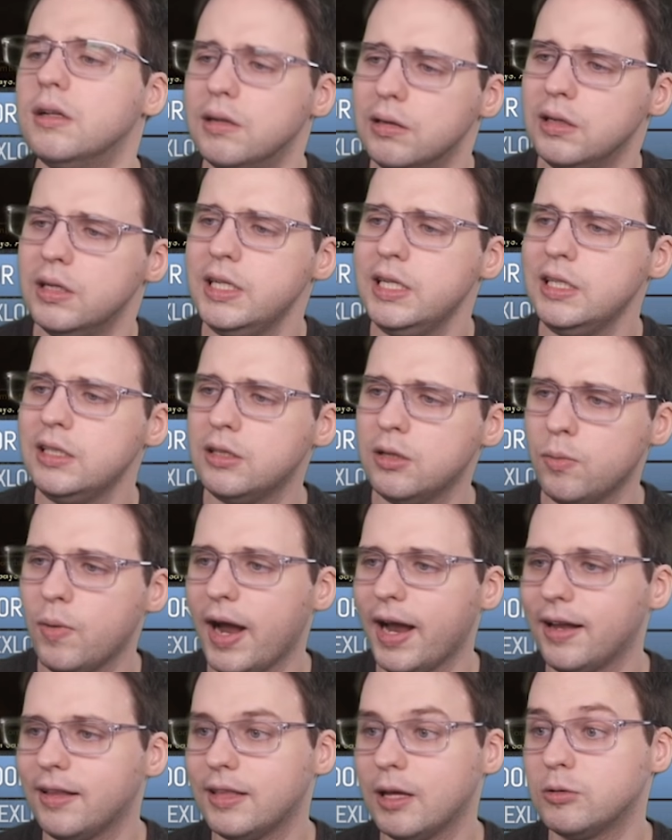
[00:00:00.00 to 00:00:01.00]
Lead the
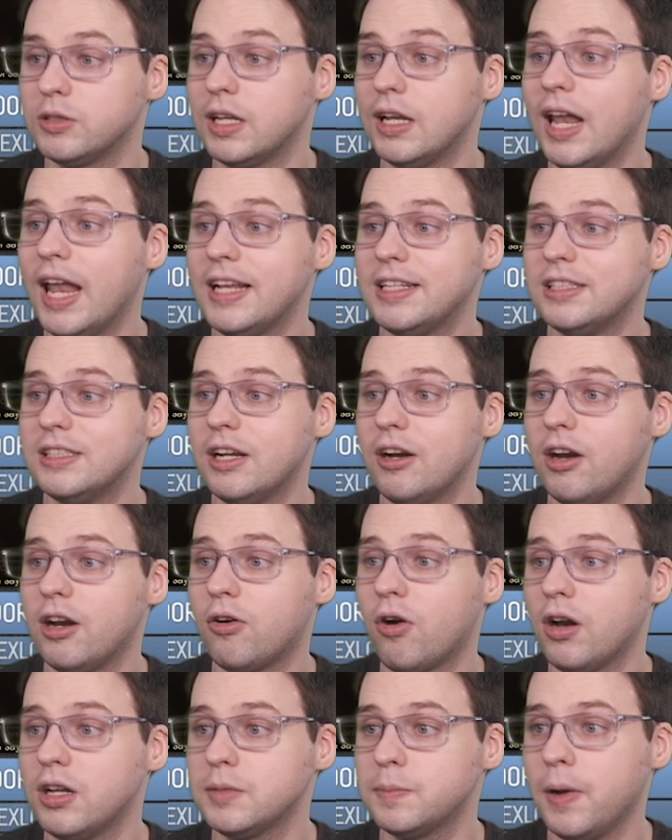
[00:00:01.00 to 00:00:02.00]
way. That was a legendary
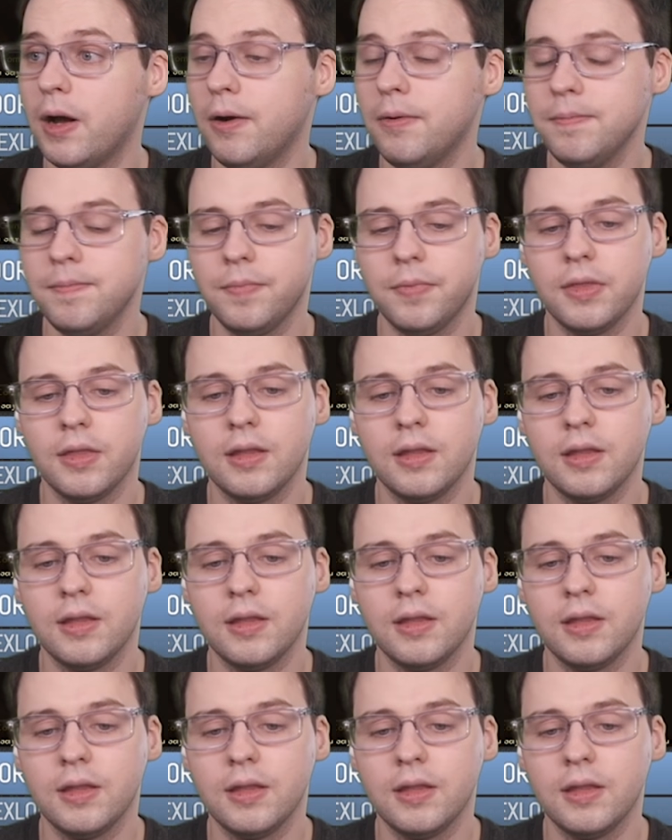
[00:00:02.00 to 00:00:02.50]
crossbow.